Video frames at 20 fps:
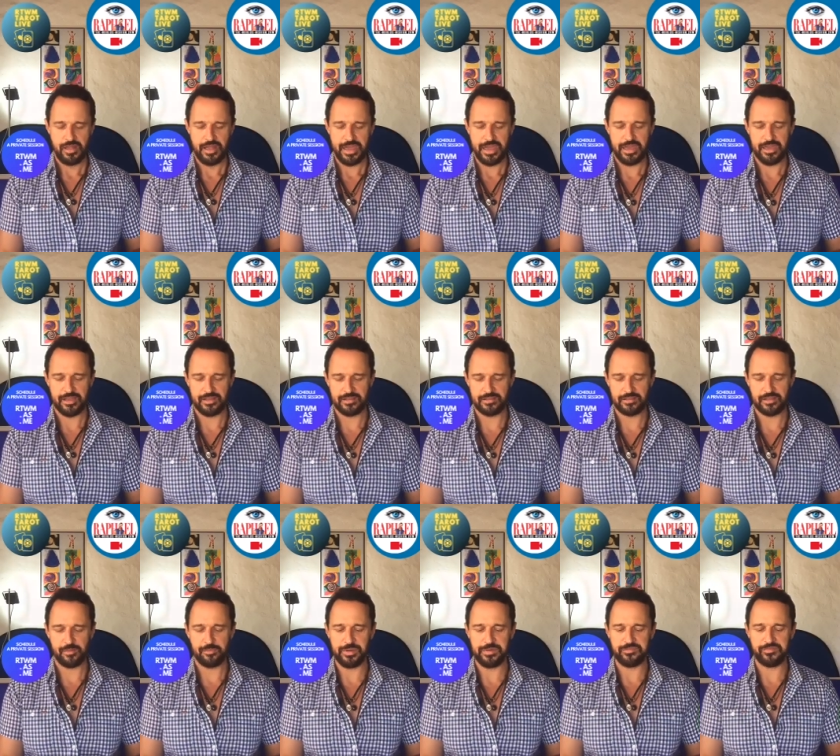
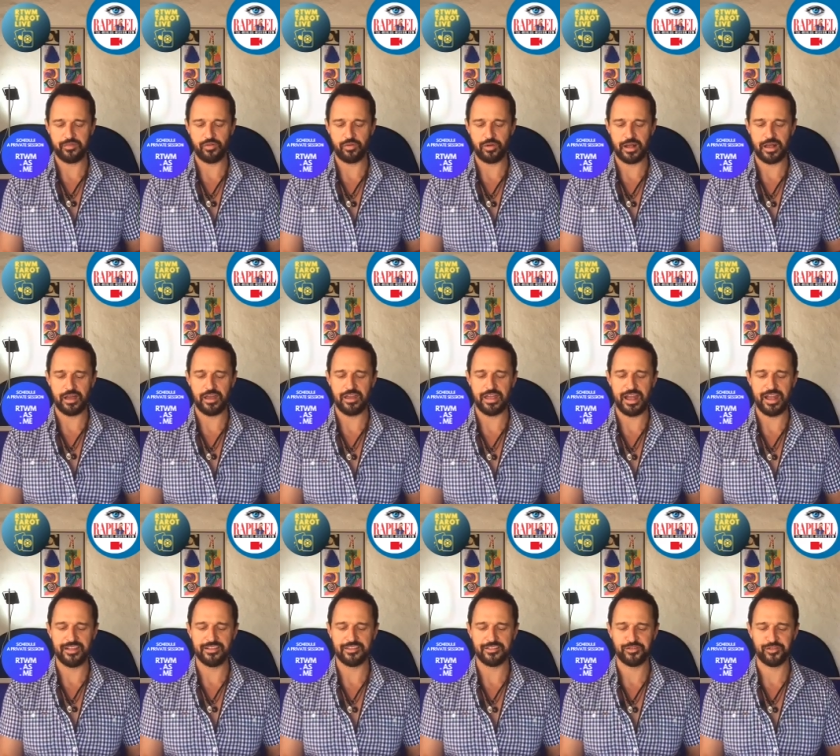And before I
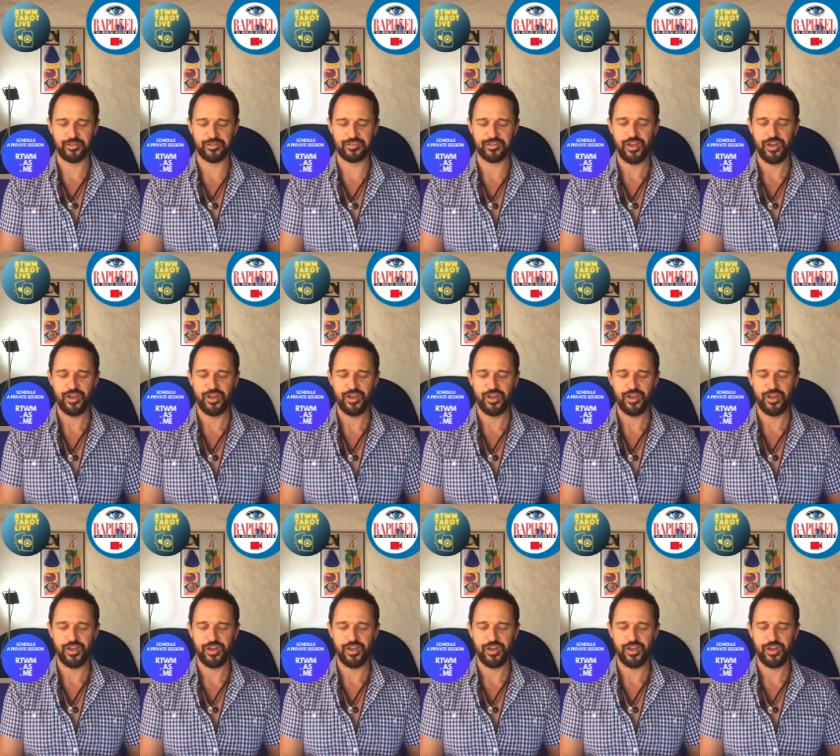answer